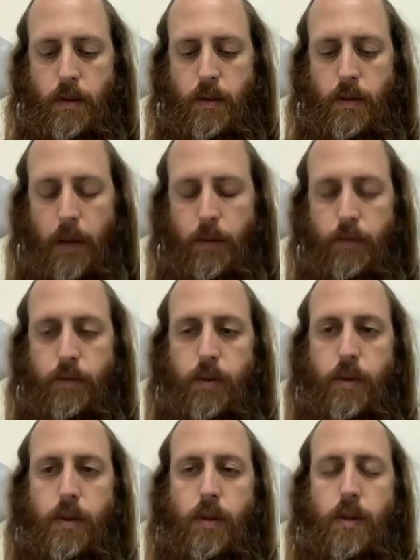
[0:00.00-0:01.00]
very
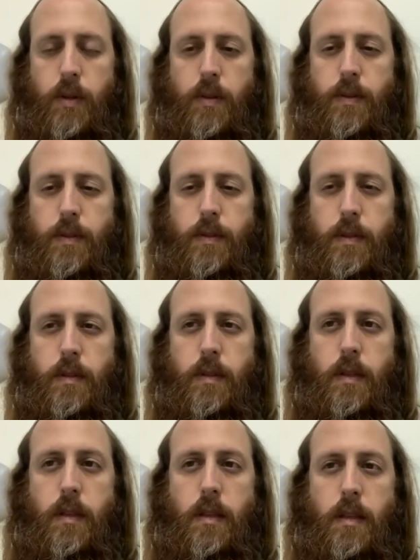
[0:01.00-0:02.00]
painful
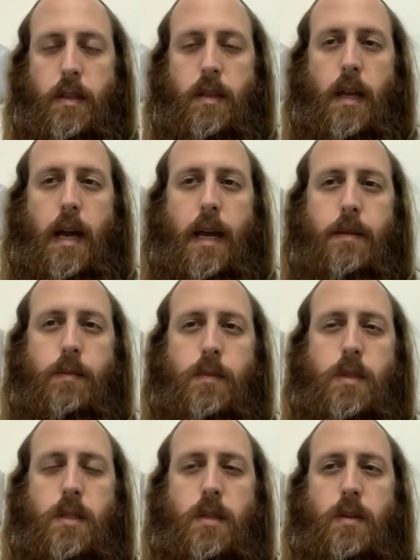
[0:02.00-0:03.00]

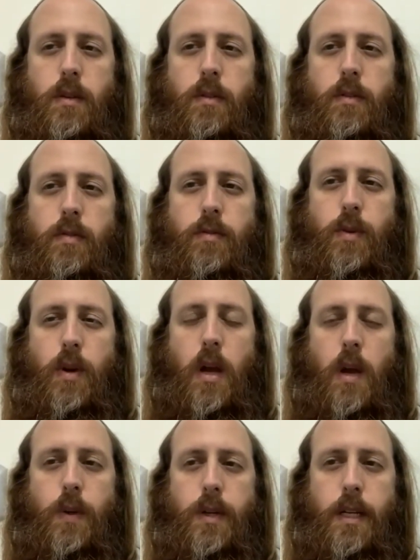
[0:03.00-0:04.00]
times for
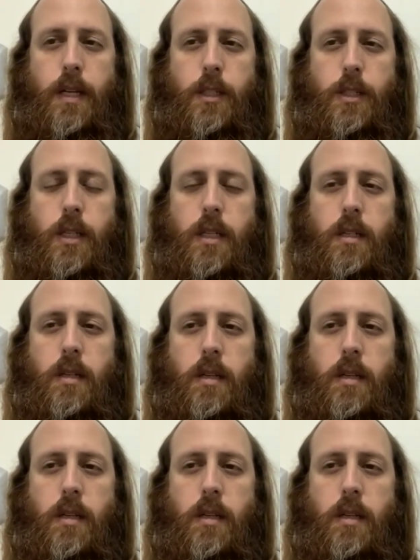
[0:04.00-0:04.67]
our nation.